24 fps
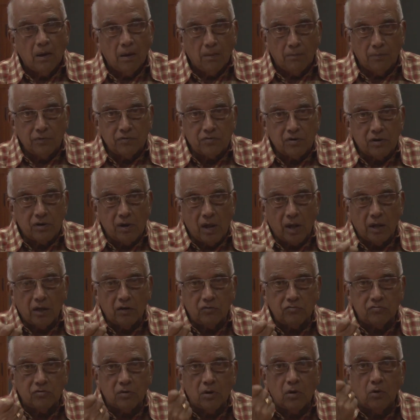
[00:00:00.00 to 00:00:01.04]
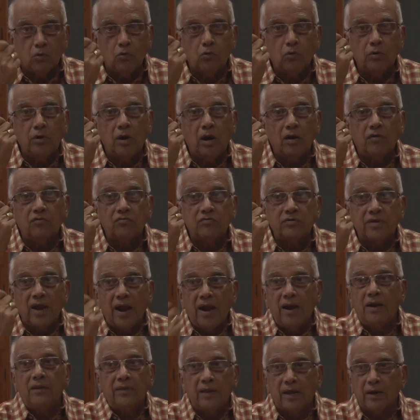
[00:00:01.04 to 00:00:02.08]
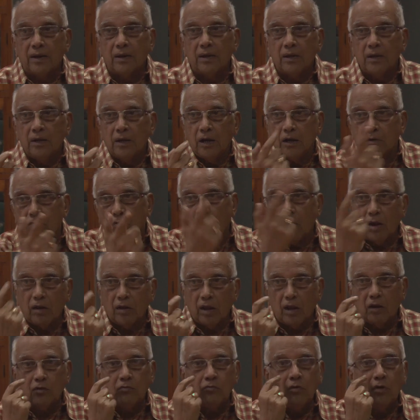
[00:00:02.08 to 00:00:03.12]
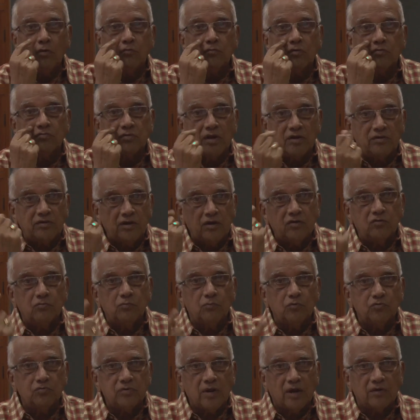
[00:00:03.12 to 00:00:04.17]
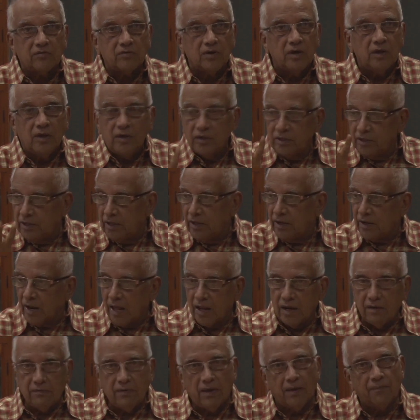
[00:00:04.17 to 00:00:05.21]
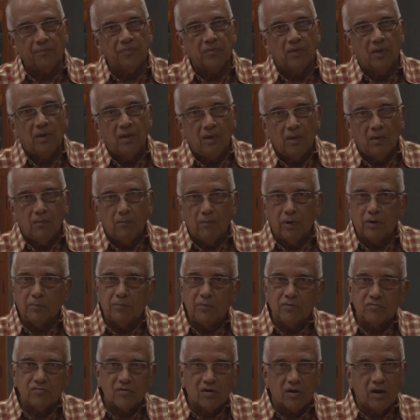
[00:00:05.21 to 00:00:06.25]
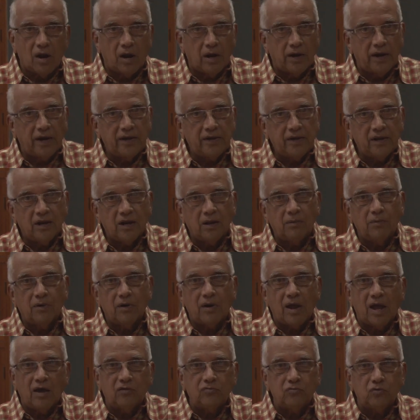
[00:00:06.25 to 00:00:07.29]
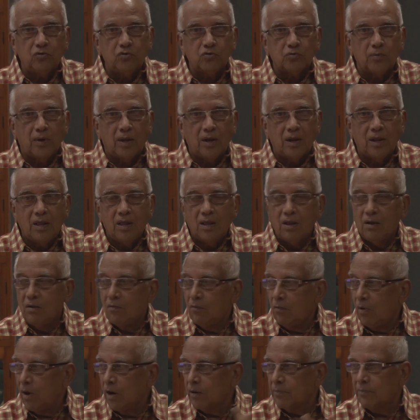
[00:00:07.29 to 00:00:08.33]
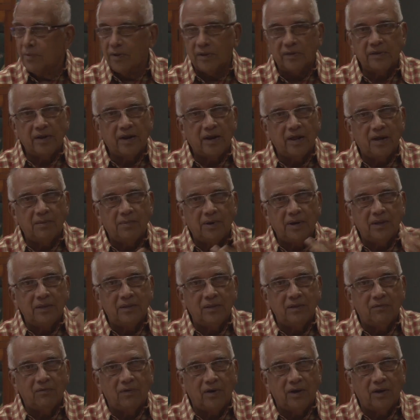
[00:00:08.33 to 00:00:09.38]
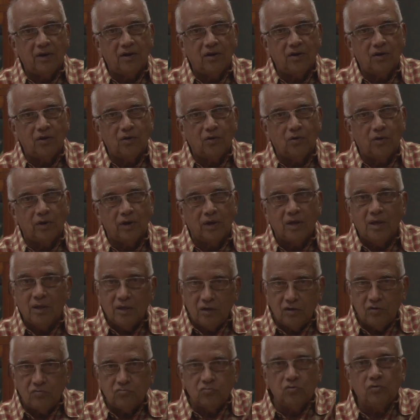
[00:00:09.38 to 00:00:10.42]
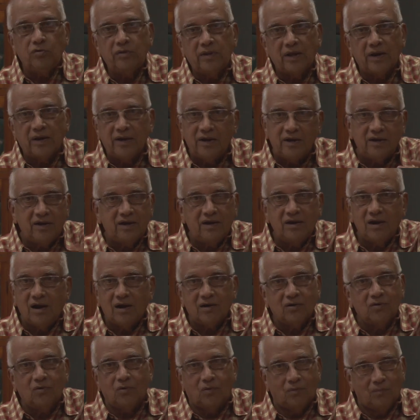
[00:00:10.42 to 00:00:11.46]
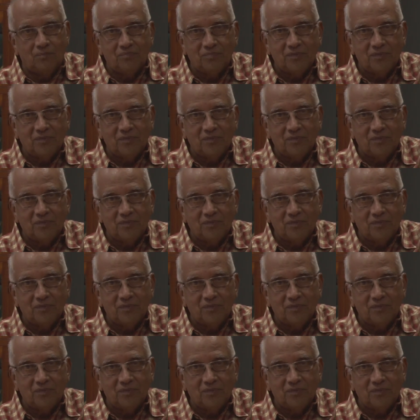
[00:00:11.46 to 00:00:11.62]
Mr. Nageswara could not stand there. It was, although it was touching his moustache, he ran away. But Mr. N.T. Ramarao, as usual, what brother, am I in the, where are you going? He stood there, he did not go.